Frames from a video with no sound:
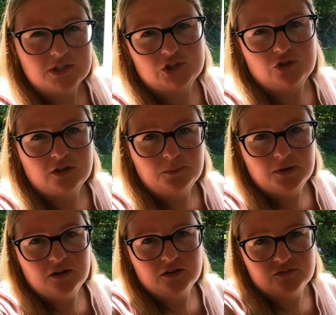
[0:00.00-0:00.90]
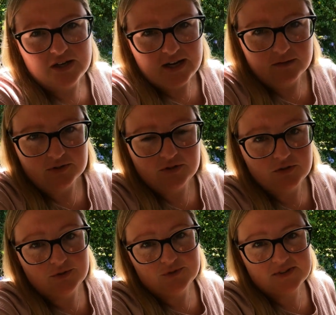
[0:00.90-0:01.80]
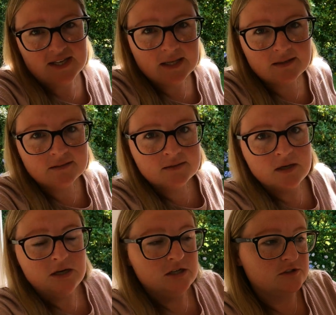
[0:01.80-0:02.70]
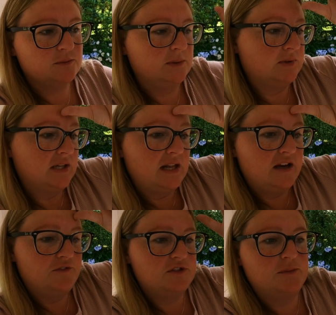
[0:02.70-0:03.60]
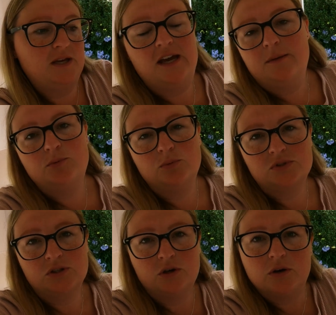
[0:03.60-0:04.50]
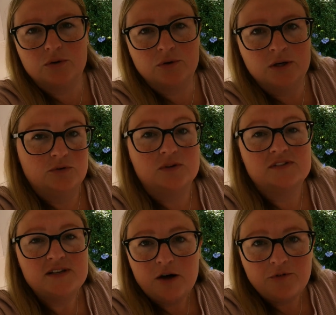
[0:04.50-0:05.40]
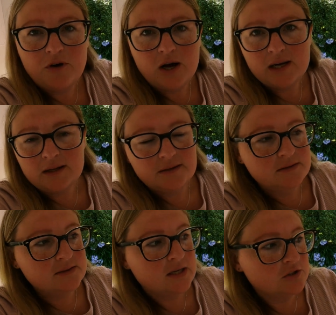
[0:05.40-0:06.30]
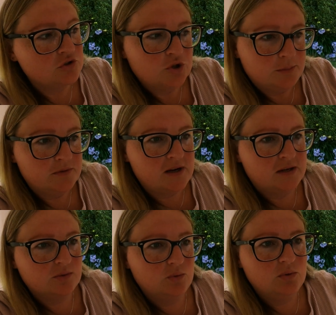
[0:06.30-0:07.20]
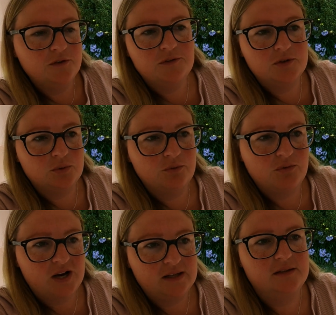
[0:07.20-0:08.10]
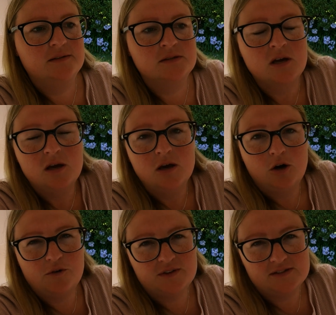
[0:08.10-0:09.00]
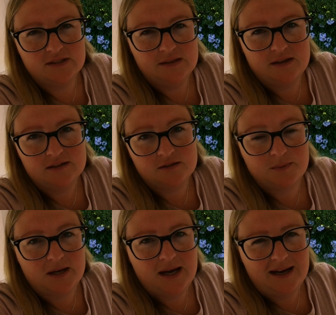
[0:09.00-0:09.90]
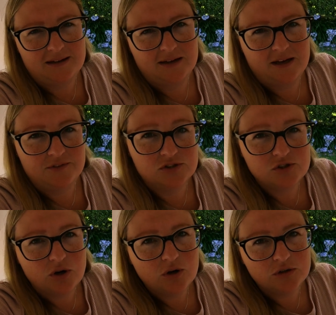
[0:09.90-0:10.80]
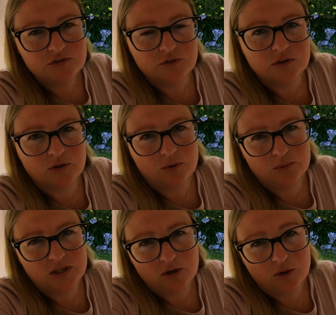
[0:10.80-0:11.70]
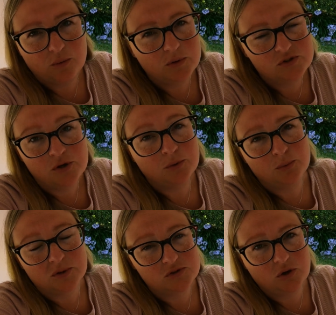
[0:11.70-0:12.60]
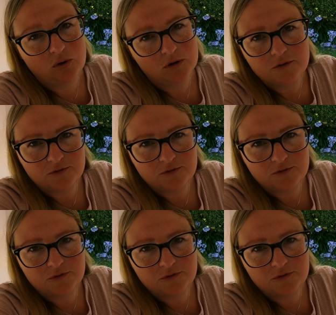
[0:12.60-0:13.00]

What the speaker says: to trip around New Zealand, so we would love to be able to go to the South Island, trip around all of the North Island Obviously that is a bit harder having dogs. You can only go to dog